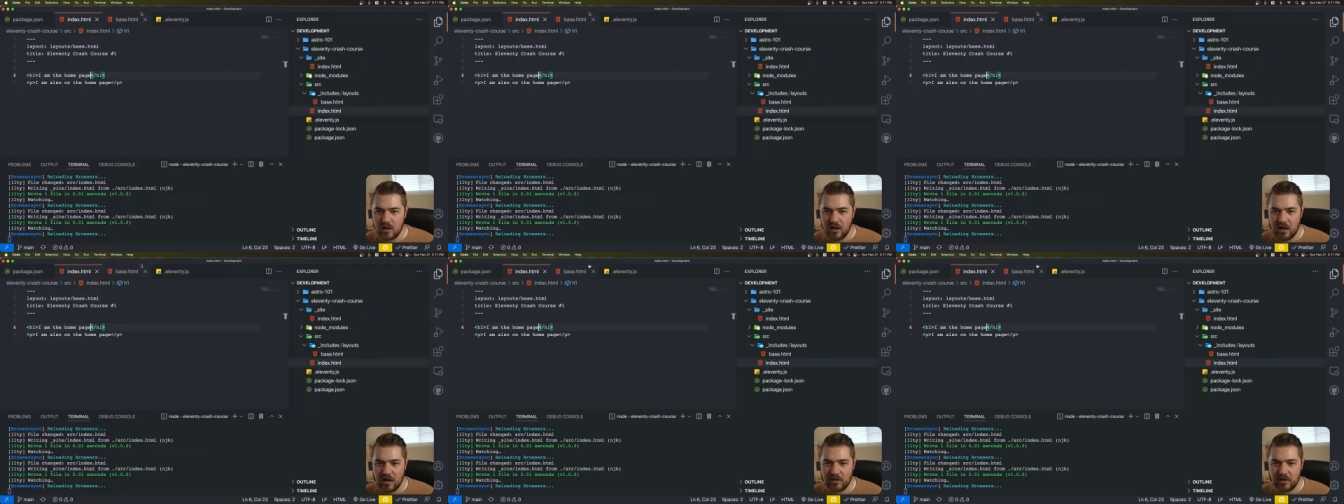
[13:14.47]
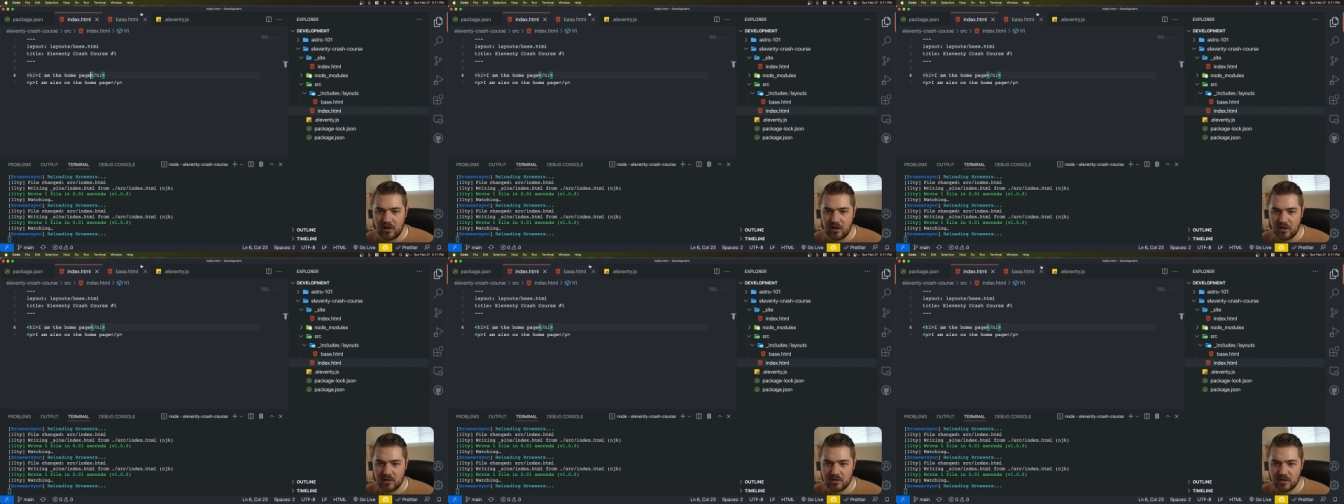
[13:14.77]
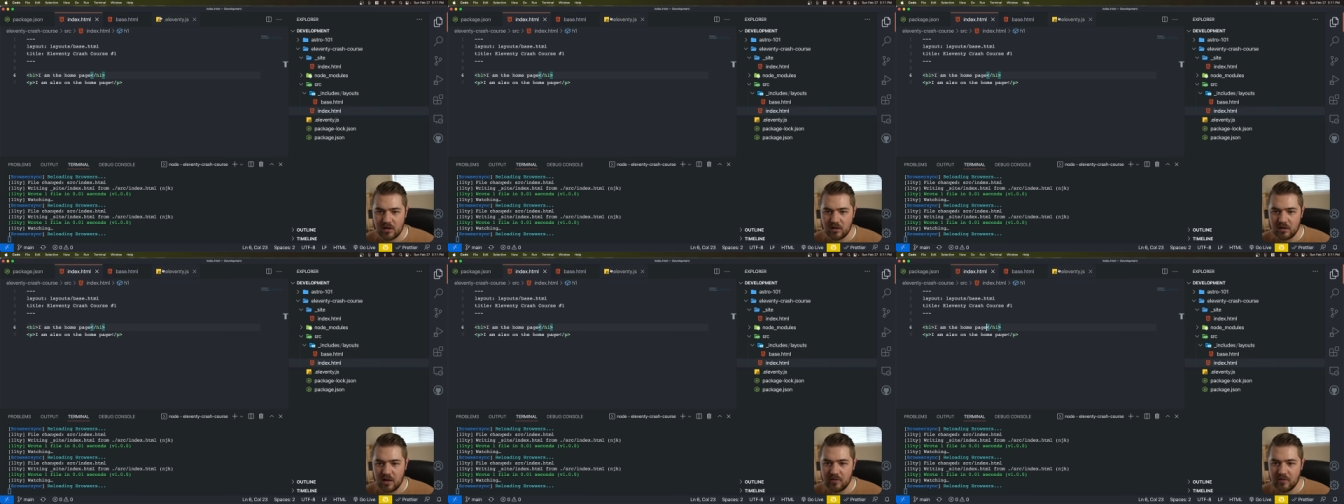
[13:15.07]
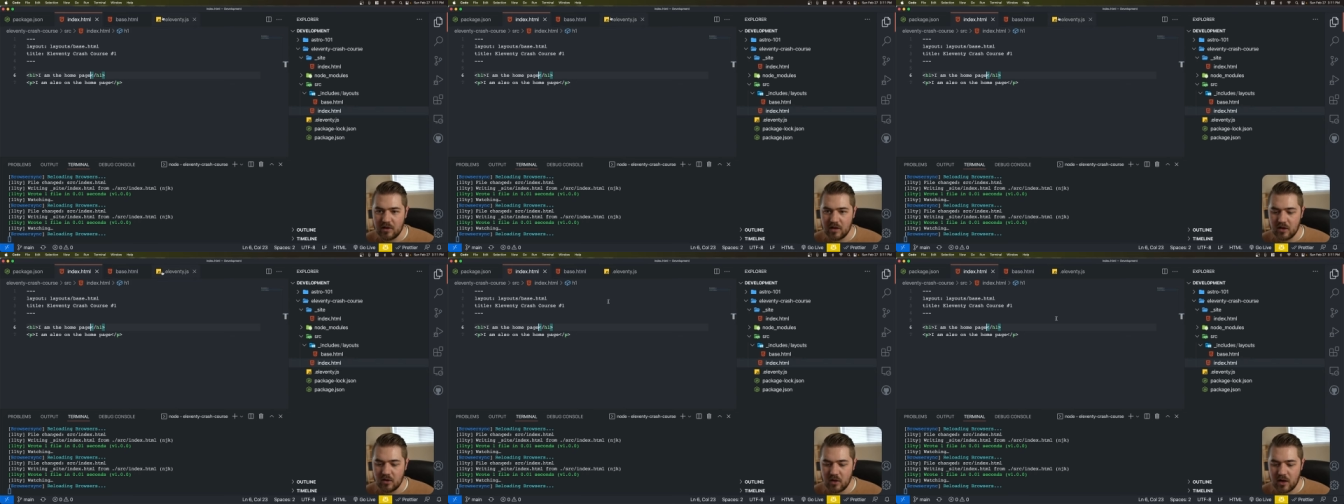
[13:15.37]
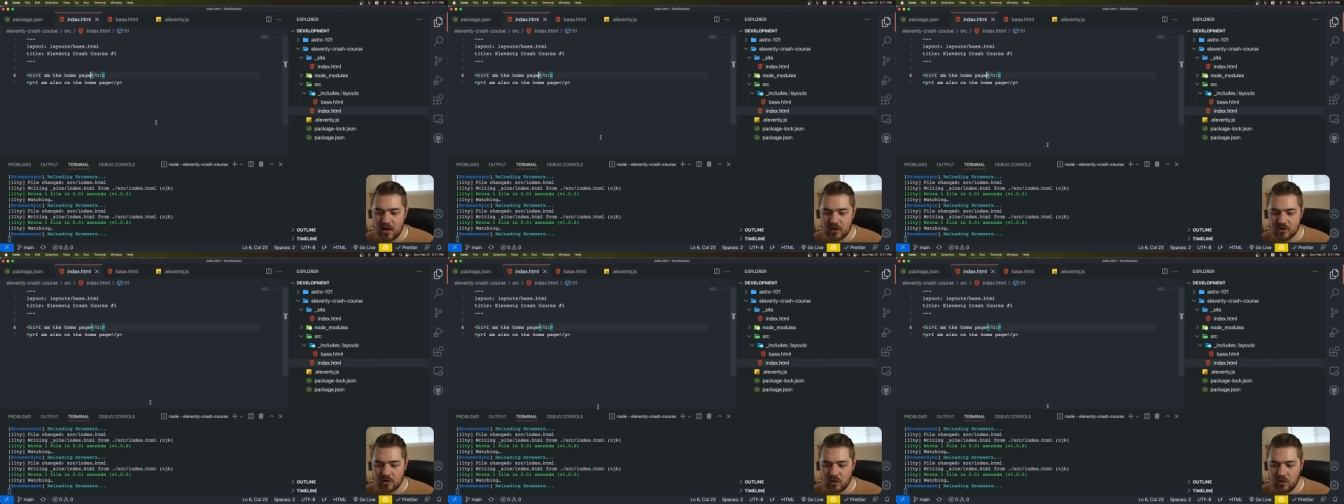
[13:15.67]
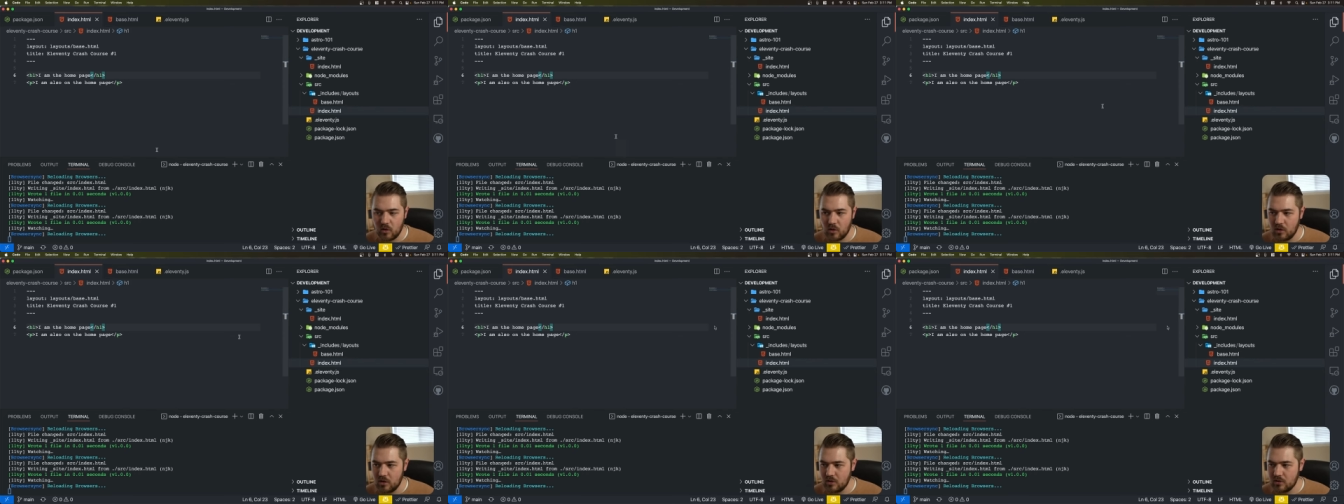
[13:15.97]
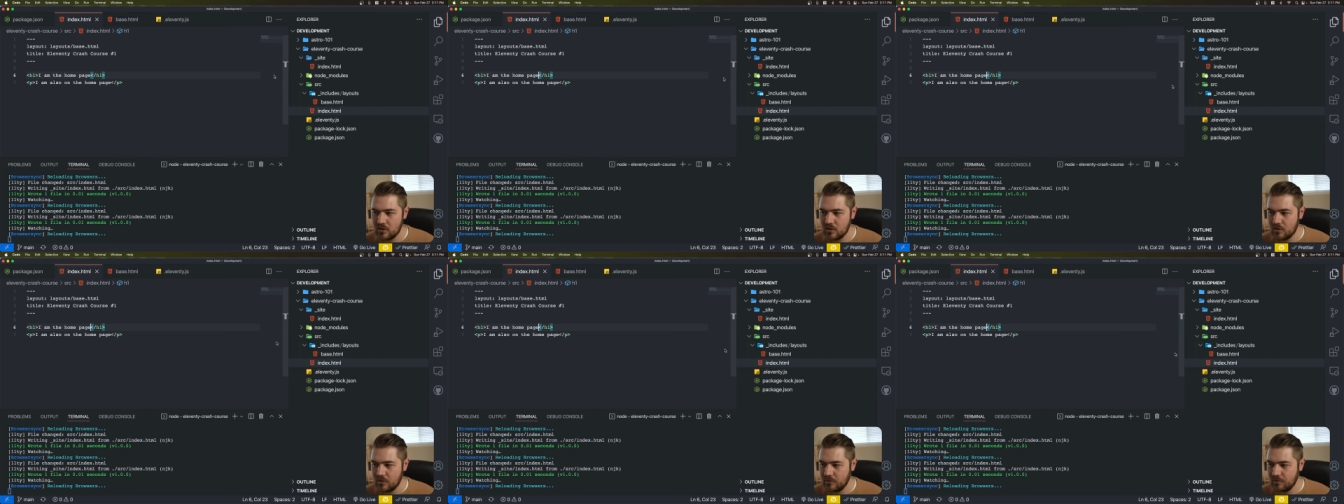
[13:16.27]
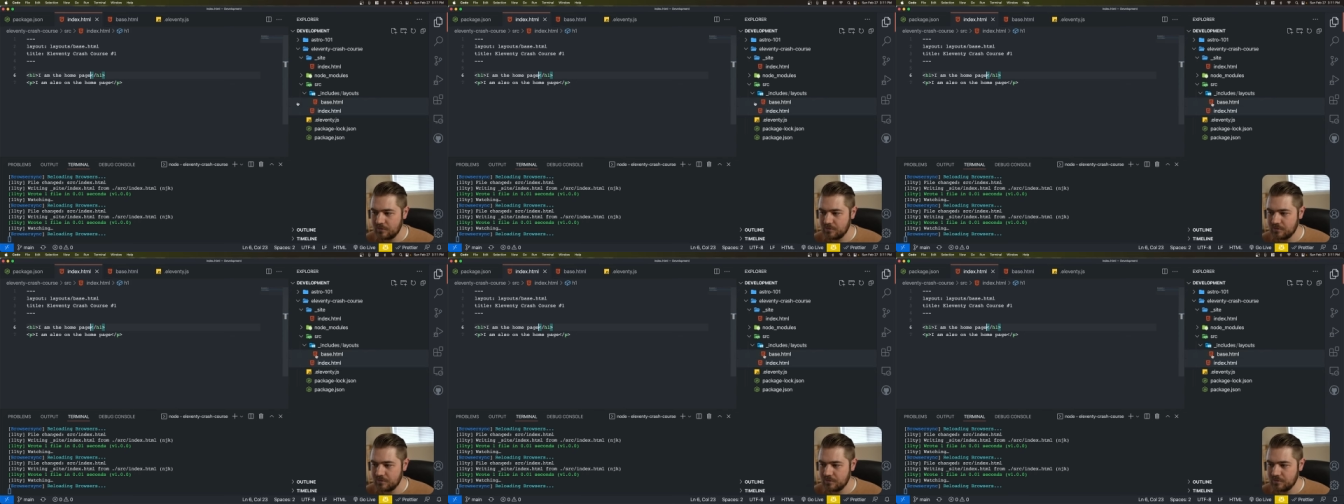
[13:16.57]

And there's Eleventy crash course.